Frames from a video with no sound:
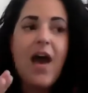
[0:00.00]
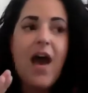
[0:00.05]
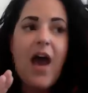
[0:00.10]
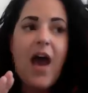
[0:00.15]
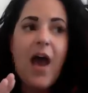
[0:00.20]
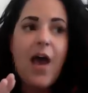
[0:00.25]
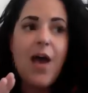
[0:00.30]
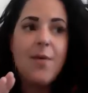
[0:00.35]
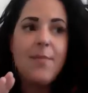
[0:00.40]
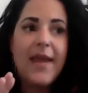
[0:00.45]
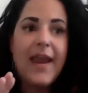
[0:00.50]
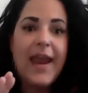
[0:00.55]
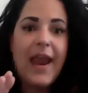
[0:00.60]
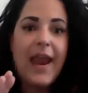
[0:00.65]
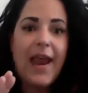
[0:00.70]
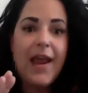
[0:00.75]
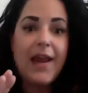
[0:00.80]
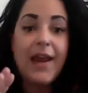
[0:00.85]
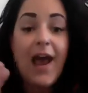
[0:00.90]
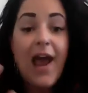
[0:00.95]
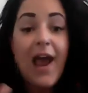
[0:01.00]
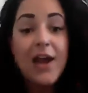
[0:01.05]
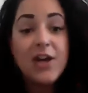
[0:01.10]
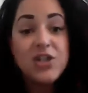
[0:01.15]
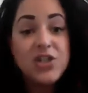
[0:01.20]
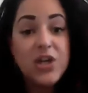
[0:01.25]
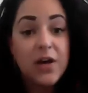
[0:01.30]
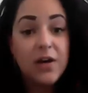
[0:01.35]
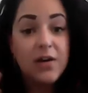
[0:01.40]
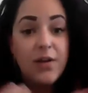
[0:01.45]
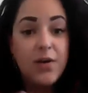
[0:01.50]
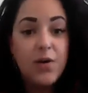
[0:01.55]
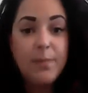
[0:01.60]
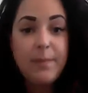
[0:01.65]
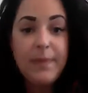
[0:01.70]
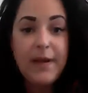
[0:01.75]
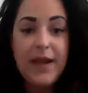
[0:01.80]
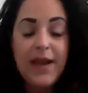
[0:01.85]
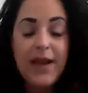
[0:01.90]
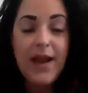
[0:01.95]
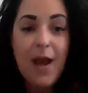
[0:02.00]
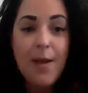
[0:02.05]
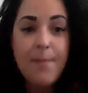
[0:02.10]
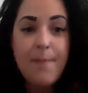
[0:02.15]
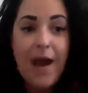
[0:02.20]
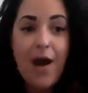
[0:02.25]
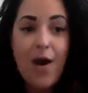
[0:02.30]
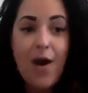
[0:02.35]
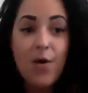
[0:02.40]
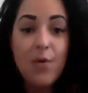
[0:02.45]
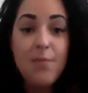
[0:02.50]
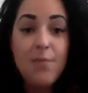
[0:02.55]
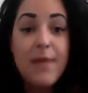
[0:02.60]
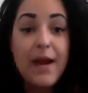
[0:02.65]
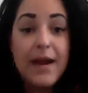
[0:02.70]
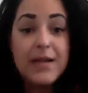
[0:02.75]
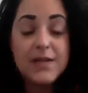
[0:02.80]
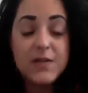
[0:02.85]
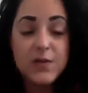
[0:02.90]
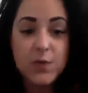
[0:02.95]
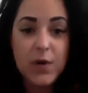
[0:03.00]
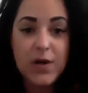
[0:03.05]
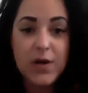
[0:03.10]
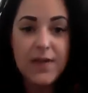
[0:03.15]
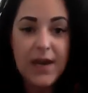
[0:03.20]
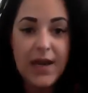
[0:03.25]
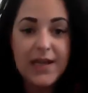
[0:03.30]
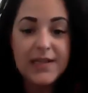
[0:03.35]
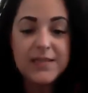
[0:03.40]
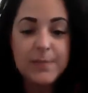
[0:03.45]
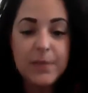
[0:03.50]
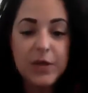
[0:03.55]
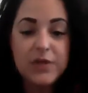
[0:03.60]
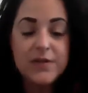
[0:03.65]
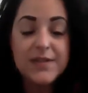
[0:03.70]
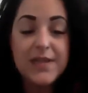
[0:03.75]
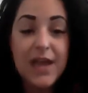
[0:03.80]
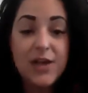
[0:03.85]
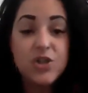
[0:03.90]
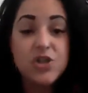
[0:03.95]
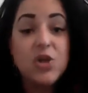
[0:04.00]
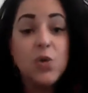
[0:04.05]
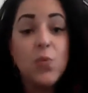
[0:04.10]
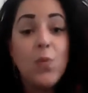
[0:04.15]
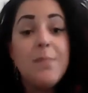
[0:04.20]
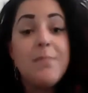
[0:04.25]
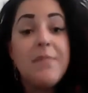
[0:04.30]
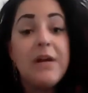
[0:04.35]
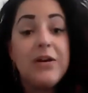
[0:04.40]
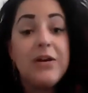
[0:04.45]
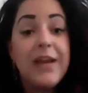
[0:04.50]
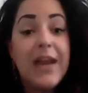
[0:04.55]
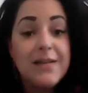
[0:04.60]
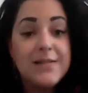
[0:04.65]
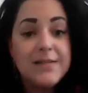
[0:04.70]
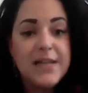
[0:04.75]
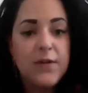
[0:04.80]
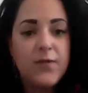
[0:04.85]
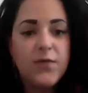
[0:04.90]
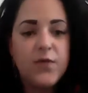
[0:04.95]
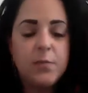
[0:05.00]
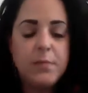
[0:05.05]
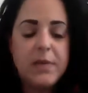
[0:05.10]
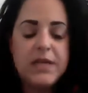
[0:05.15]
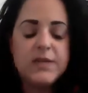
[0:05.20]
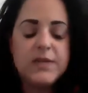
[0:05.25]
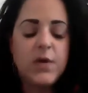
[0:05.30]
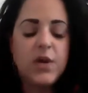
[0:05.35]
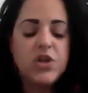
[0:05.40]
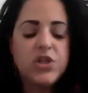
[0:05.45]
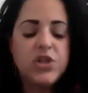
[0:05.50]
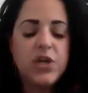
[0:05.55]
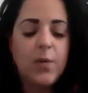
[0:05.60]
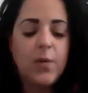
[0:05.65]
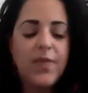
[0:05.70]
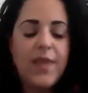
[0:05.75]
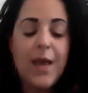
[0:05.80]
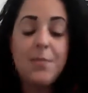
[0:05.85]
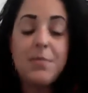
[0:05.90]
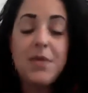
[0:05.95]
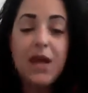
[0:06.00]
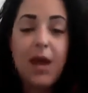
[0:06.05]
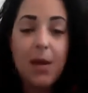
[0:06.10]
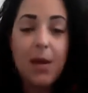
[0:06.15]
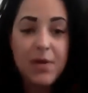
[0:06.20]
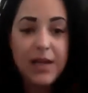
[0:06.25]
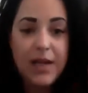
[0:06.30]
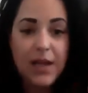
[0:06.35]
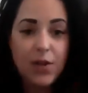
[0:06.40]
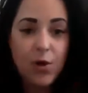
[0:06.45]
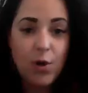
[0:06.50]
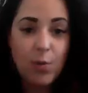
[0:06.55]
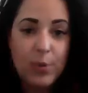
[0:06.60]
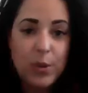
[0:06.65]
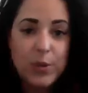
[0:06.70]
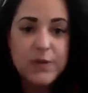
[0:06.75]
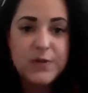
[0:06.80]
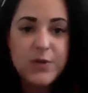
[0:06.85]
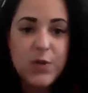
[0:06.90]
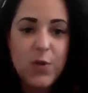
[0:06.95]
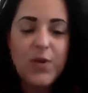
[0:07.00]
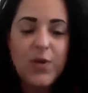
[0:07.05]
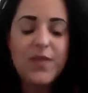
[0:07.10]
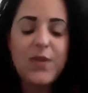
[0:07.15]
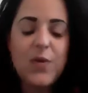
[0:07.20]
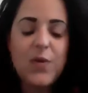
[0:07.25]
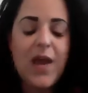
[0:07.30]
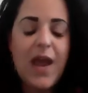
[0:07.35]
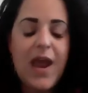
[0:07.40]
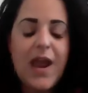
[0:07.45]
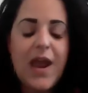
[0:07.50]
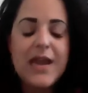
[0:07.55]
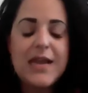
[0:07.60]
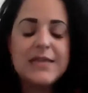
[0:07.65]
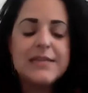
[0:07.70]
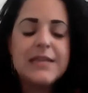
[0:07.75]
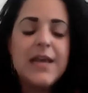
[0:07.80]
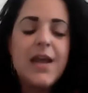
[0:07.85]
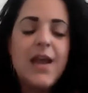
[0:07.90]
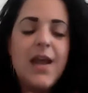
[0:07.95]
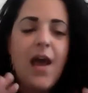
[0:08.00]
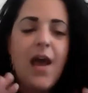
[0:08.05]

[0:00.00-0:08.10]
And I share a little bit about my story that I experienced last year, what Mary Kay's done for me. So I share with them. I'm going to get a little personal with you guys.